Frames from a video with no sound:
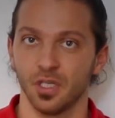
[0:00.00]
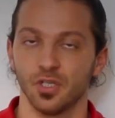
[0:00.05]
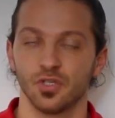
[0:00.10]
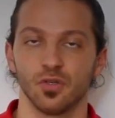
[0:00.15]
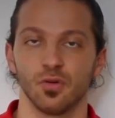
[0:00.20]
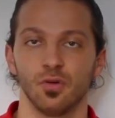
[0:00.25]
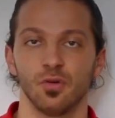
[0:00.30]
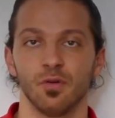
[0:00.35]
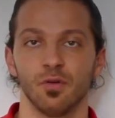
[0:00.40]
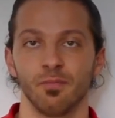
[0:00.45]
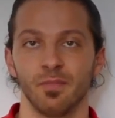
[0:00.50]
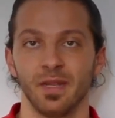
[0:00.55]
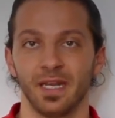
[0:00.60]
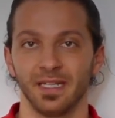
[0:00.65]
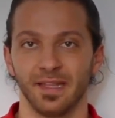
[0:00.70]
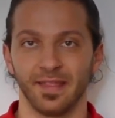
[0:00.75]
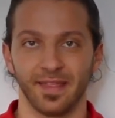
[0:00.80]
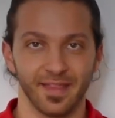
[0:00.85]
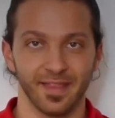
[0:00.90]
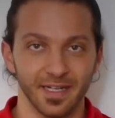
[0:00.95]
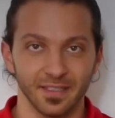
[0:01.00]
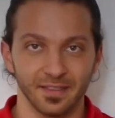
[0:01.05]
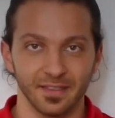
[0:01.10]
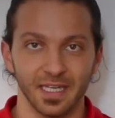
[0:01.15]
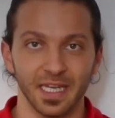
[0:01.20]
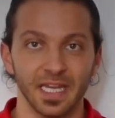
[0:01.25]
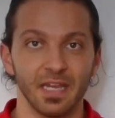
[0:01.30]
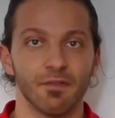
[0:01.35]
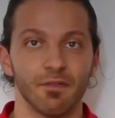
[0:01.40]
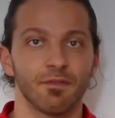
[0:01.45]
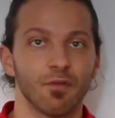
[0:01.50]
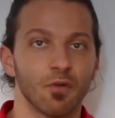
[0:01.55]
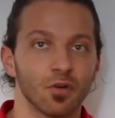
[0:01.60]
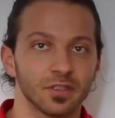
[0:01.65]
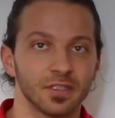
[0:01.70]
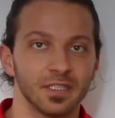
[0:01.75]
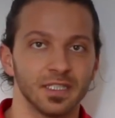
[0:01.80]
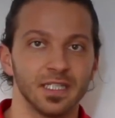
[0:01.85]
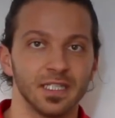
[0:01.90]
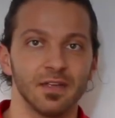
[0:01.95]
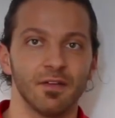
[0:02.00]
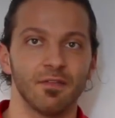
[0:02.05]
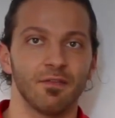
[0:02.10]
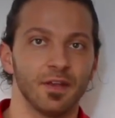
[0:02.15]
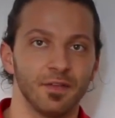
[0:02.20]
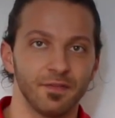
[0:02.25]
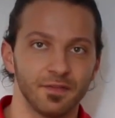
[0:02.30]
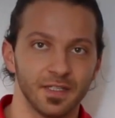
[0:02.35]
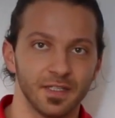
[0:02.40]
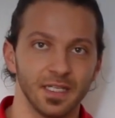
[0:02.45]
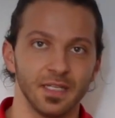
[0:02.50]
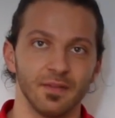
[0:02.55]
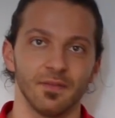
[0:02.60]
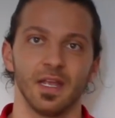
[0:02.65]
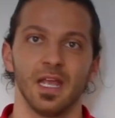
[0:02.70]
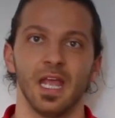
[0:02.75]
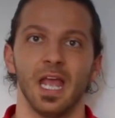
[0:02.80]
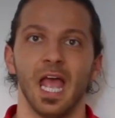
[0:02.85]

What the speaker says: So make it 30, 40, 50